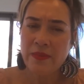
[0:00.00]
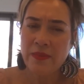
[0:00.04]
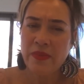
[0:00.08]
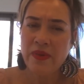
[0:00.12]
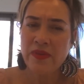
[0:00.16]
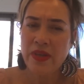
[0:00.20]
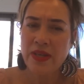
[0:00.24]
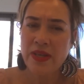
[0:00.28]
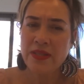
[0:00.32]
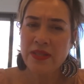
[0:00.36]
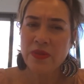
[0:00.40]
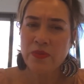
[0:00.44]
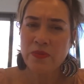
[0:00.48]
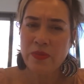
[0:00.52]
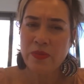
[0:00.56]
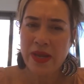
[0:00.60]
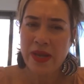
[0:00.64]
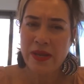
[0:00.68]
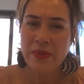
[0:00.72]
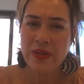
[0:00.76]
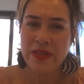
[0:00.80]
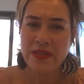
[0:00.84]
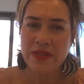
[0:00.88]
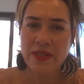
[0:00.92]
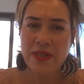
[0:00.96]
of these may
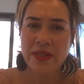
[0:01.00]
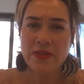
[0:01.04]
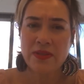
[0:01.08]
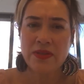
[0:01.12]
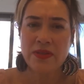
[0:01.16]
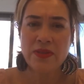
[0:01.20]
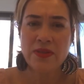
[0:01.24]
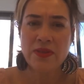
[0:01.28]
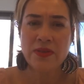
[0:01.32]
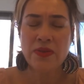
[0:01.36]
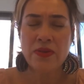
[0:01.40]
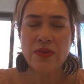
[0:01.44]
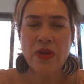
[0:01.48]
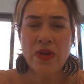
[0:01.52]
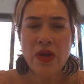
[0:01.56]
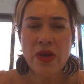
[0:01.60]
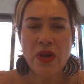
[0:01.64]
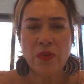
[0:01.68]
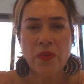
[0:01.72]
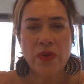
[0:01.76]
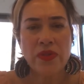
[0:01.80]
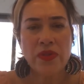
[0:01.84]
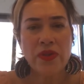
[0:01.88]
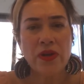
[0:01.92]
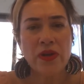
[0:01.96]
be seen soon
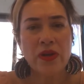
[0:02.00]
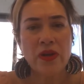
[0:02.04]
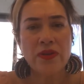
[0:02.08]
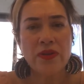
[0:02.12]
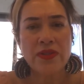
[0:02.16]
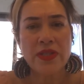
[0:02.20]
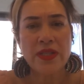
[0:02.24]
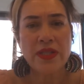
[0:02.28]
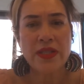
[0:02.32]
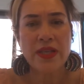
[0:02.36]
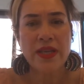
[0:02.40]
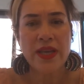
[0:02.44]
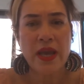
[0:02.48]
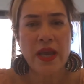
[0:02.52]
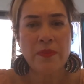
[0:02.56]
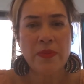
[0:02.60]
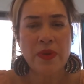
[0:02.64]
when the Closing the Gap